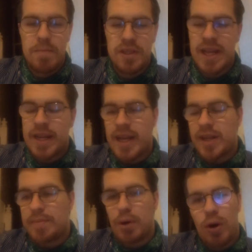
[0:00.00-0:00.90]
But then
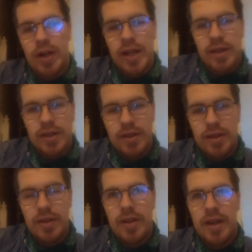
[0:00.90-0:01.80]
again, Napoleon
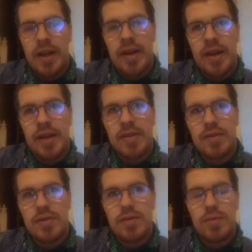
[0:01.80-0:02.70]
uh,
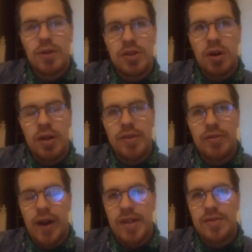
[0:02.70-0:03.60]
returned to
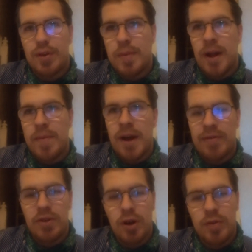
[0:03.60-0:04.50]
France from Elba
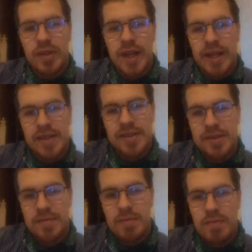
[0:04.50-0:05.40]
after 100 days.